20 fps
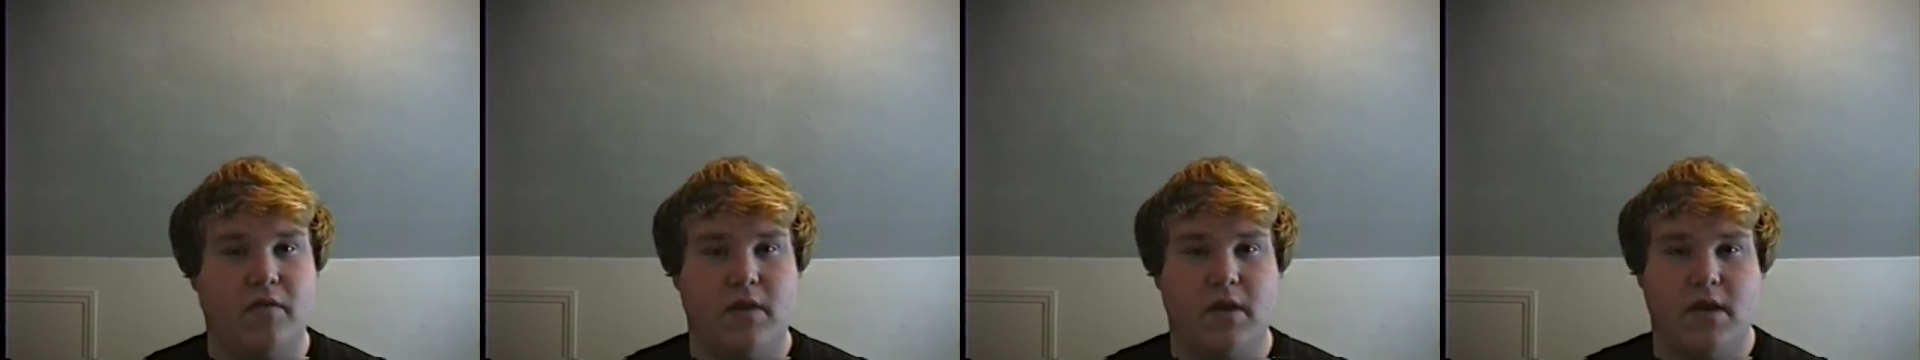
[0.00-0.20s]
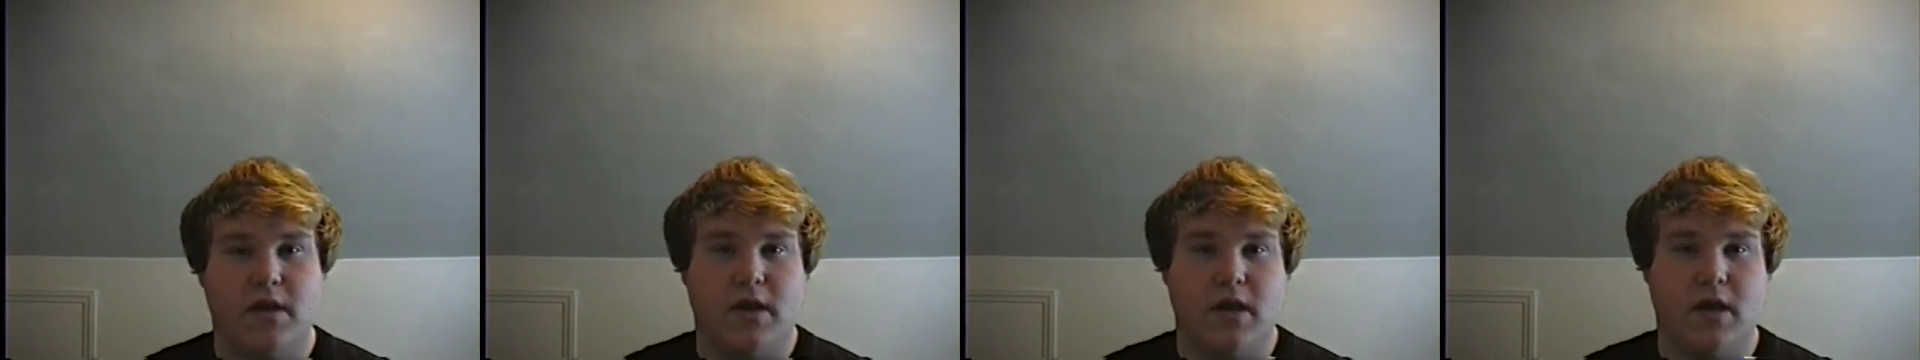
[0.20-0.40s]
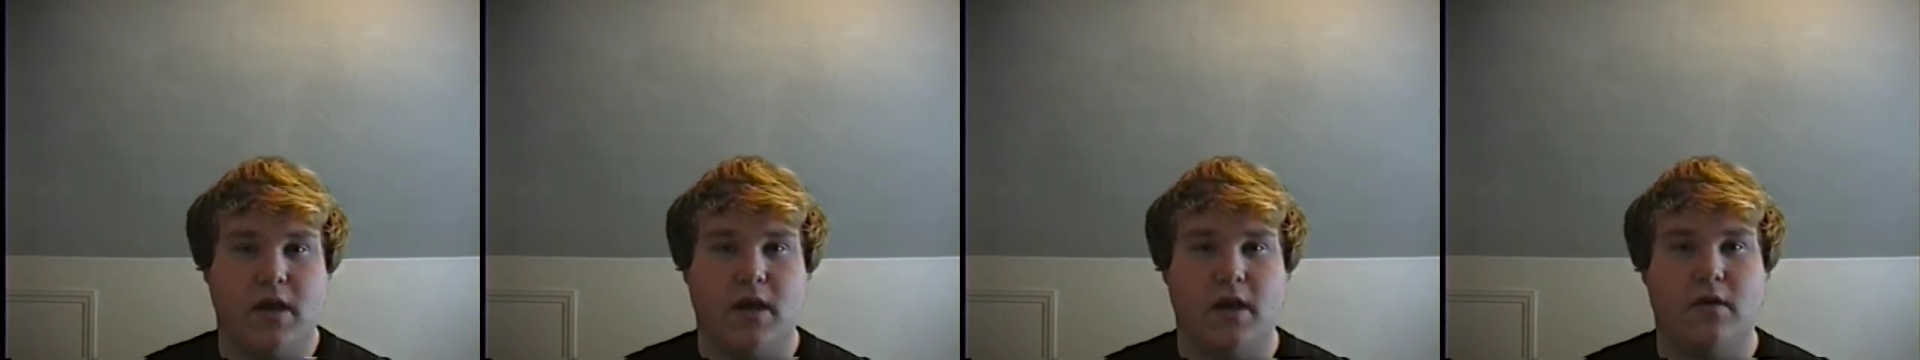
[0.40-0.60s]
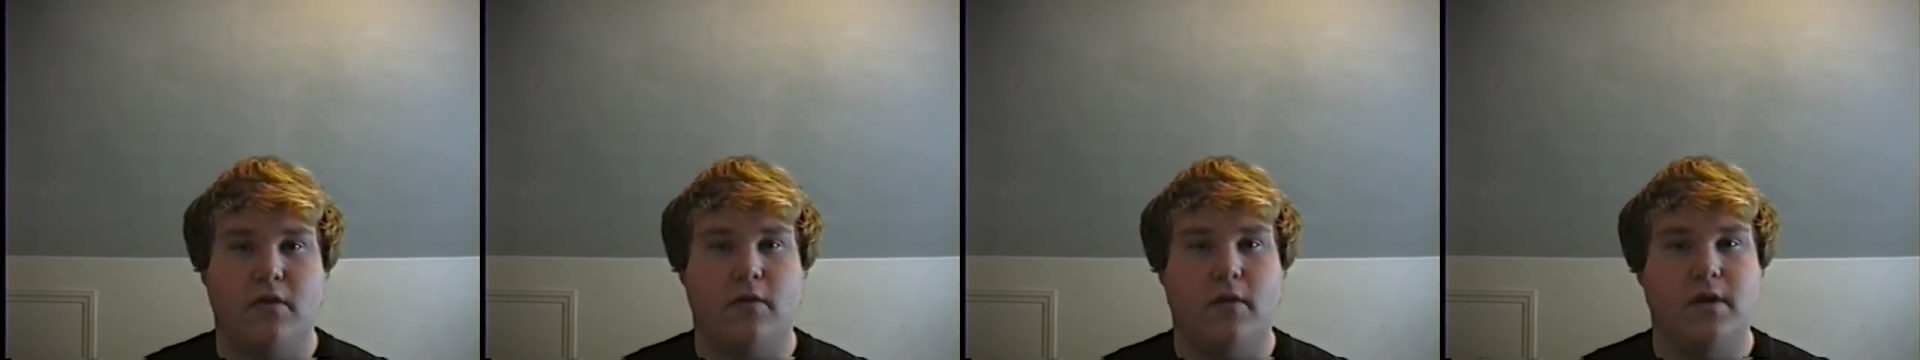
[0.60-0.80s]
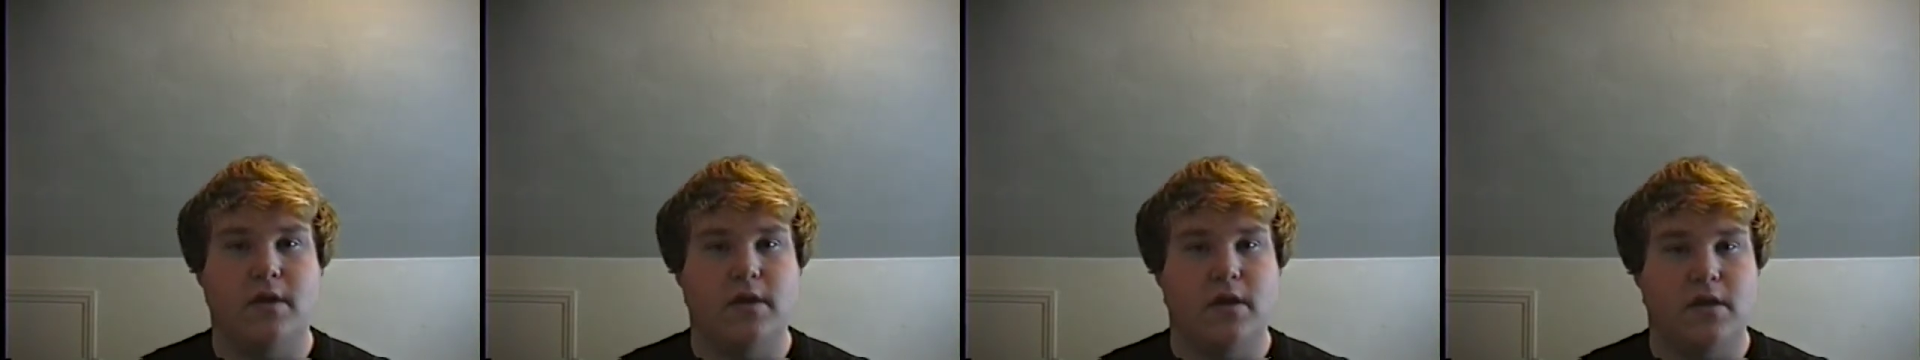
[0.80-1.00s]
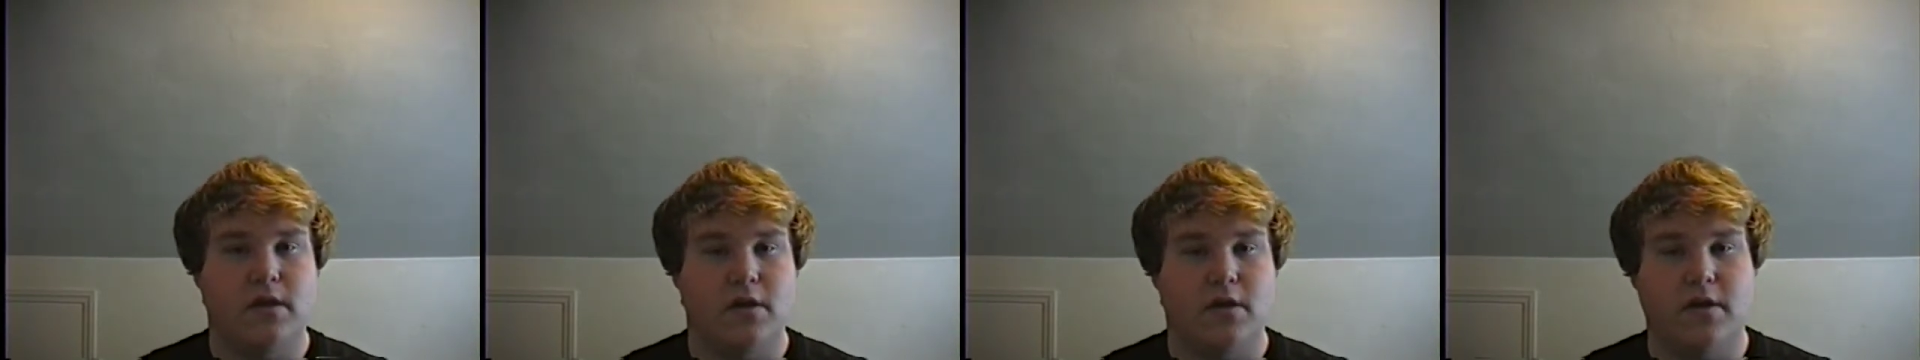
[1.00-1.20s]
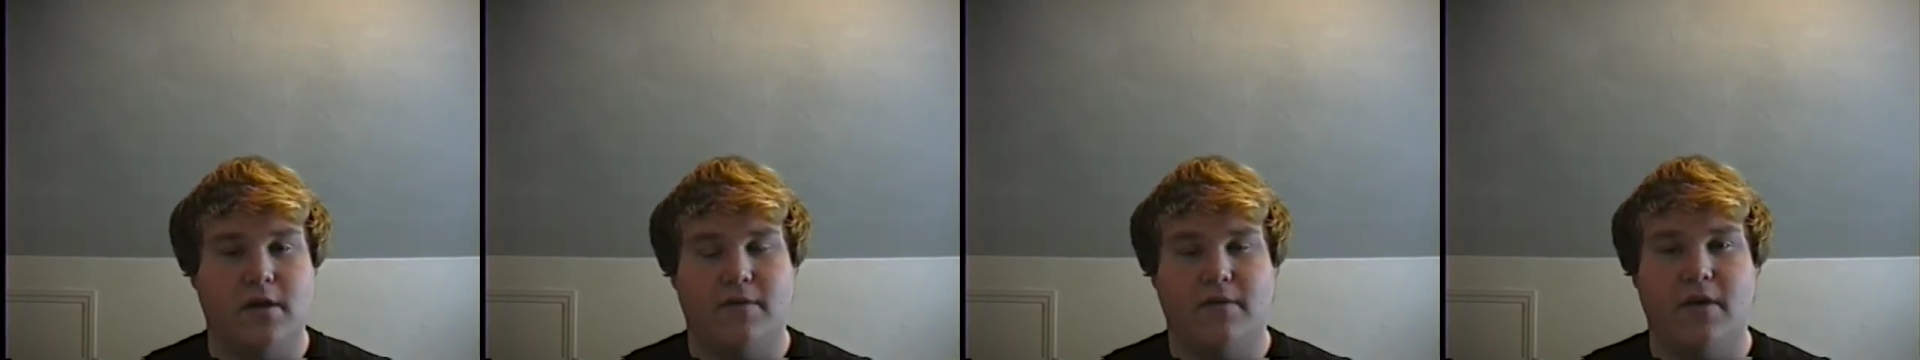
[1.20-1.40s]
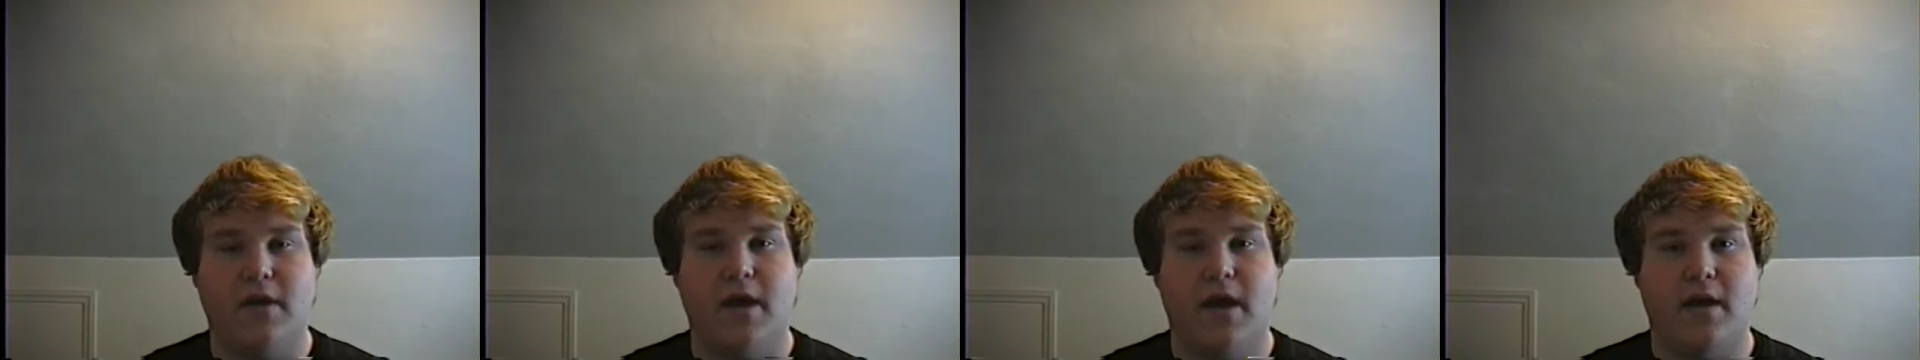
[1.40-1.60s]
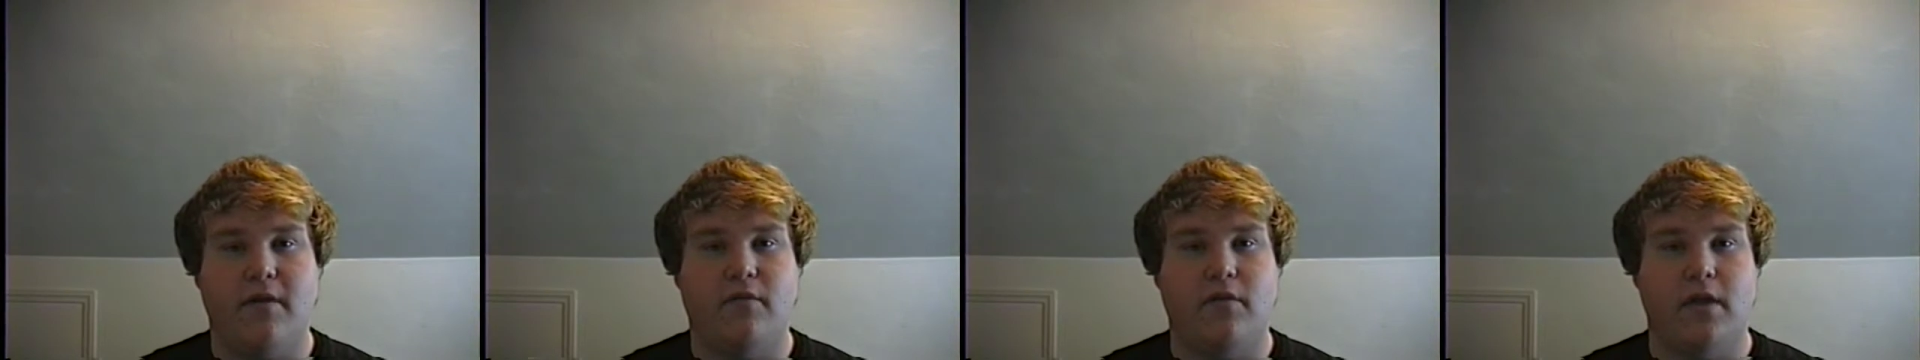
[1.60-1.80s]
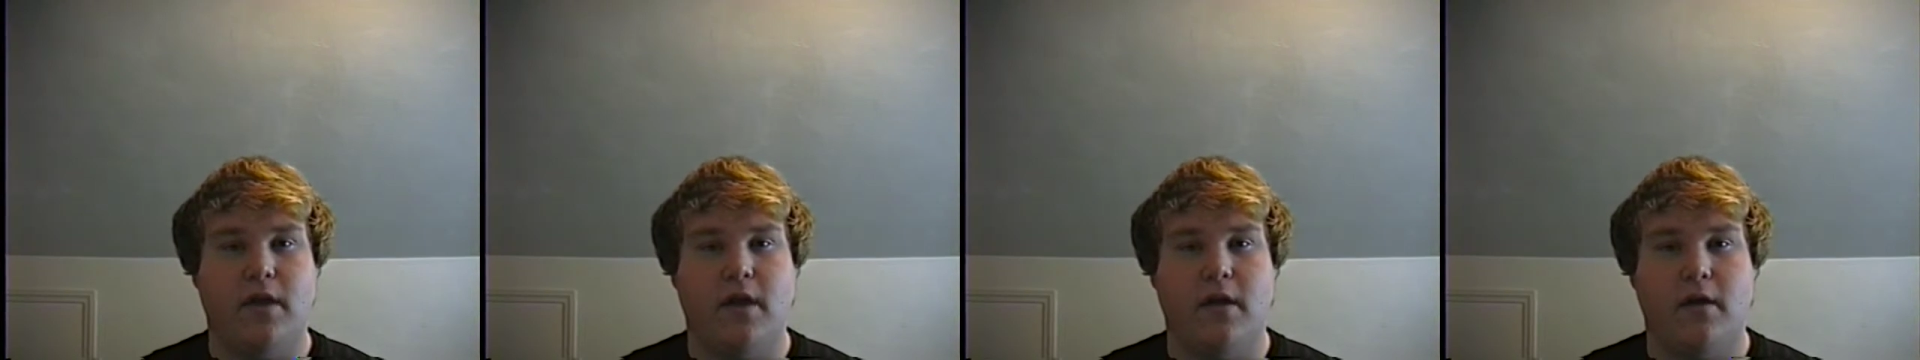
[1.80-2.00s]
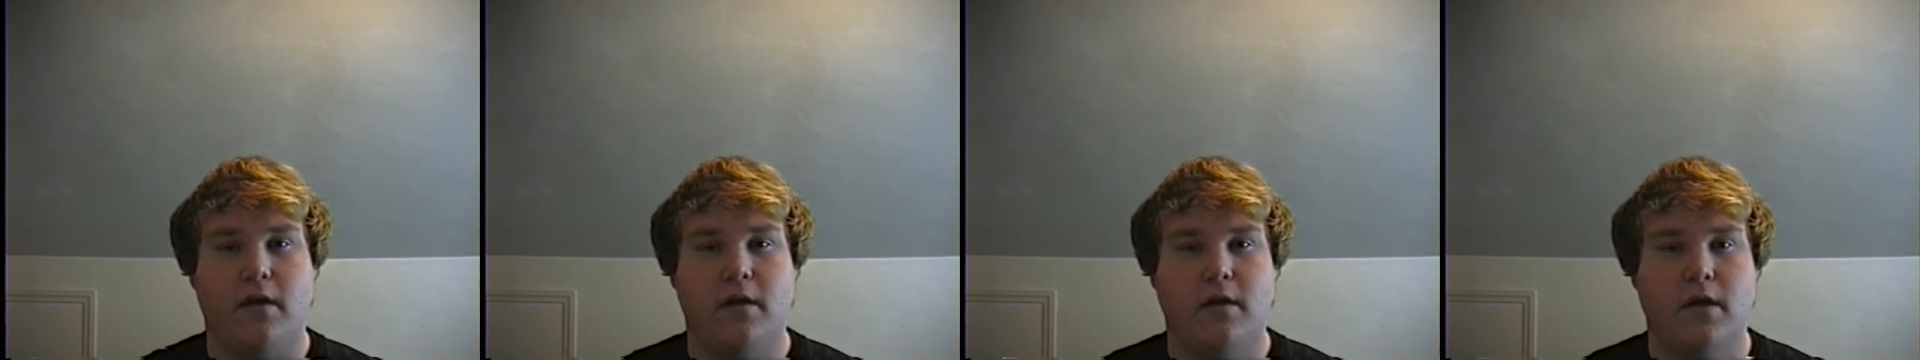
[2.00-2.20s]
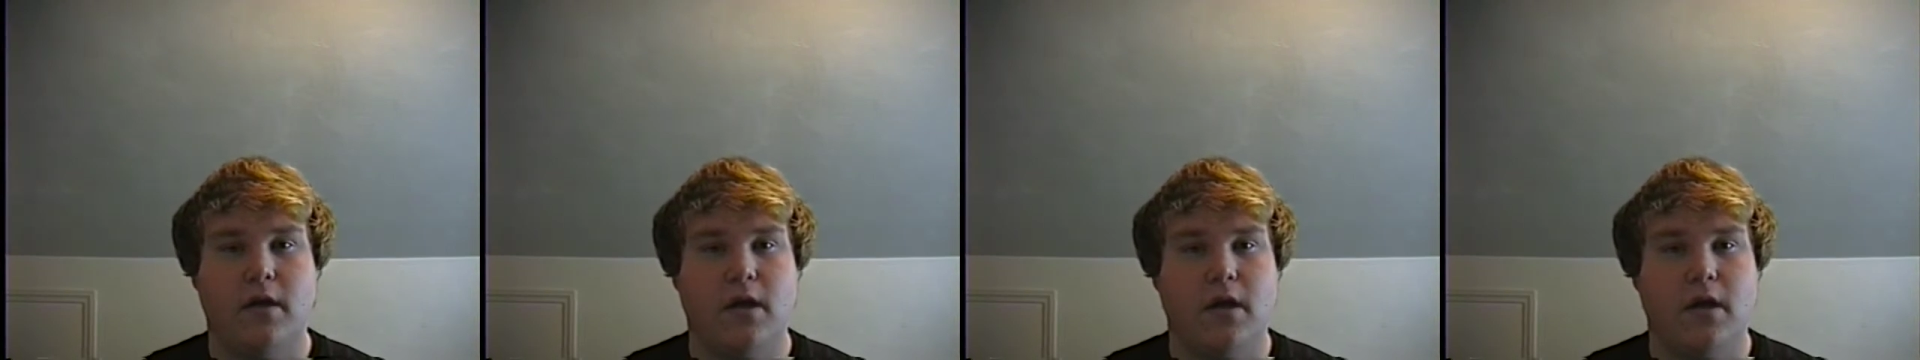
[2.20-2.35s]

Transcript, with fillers: the ticking noise on the Chevy Cavalier.